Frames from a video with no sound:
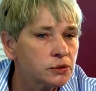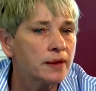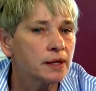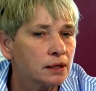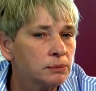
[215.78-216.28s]
Do
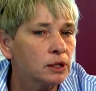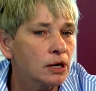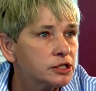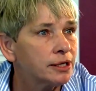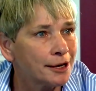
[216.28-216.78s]
I think he
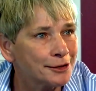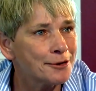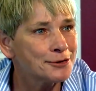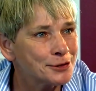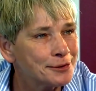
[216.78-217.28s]
belongs in
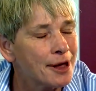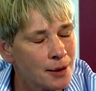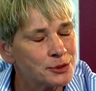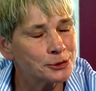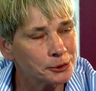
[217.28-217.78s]
handcuffs?
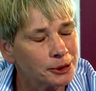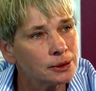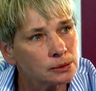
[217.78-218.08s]
Absolutely.